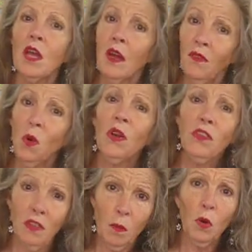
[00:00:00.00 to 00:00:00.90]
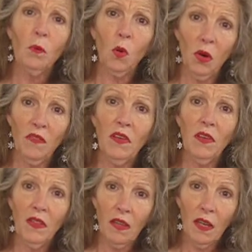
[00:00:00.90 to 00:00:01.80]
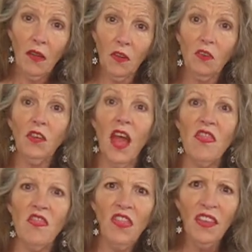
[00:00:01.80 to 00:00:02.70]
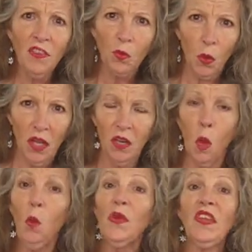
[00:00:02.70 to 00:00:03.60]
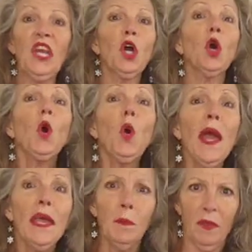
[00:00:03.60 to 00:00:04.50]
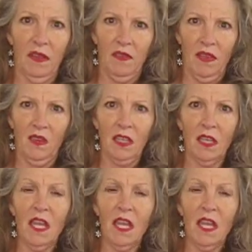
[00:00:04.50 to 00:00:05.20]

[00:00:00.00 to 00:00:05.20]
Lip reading: Of course, some were more vivid than others, and this one was incredibly vivid.